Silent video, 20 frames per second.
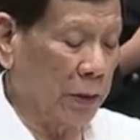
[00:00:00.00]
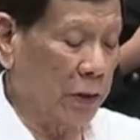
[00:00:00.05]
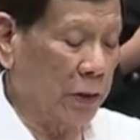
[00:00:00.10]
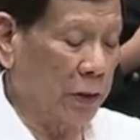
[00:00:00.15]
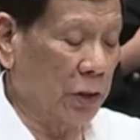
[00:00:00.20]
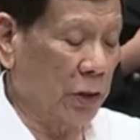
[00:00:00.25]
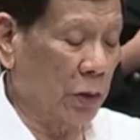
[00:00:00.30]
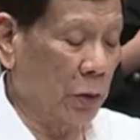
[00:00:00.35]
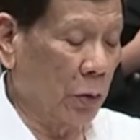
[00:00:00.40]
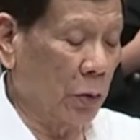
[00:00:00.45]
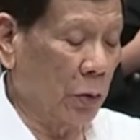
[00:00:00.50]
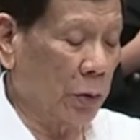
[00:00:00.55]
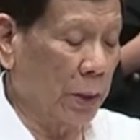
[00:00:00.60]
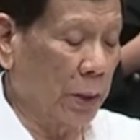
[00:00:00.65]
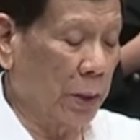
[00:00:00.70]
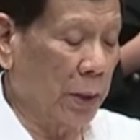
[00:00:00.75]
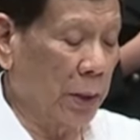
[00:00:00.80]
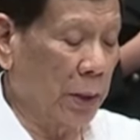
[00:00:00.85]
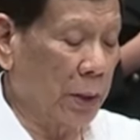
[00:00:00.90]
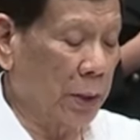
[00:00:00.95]
death
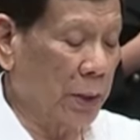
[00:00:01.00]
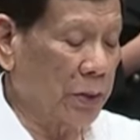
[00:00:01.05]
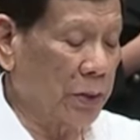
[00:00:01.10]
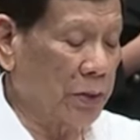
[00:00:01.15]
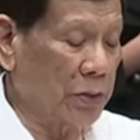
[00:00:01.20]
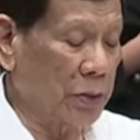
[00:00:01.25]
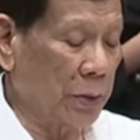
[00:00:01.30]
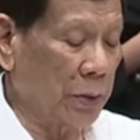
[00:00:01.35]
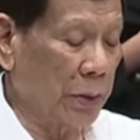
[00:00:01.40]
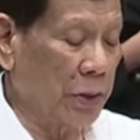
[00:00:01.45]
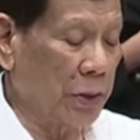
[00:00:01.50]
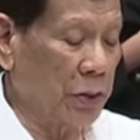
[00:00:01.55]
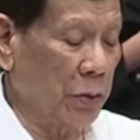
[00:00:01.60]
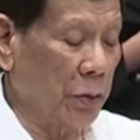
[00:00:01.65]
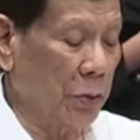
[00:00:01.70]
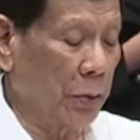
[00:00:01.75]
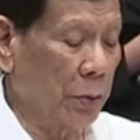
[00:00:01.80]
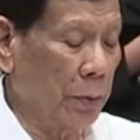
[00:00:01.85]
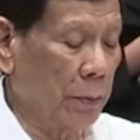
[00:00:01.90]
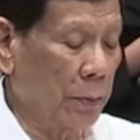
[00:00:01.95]
or
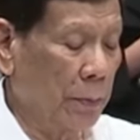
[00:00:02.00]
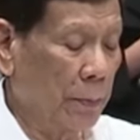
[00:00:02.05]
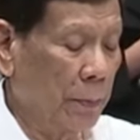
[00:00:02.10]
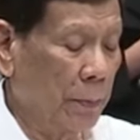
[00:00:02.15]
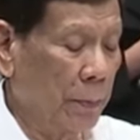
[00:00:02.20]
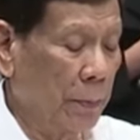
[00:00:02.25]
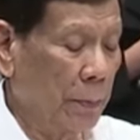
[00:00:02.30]
incarceration